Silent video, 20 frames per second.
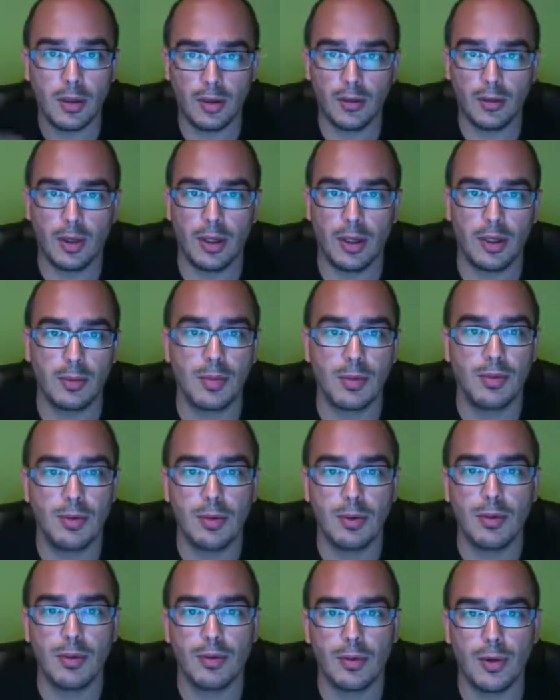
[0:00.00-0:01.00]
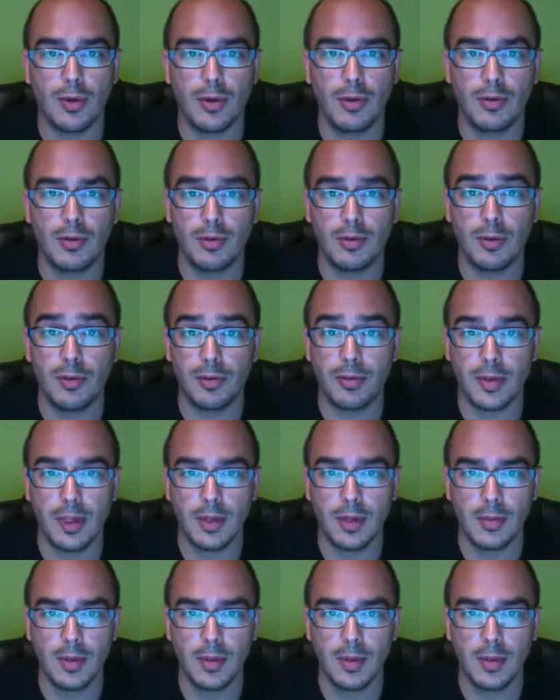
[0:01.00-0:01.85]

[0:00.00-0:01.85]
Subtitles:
so I can review it for you for free,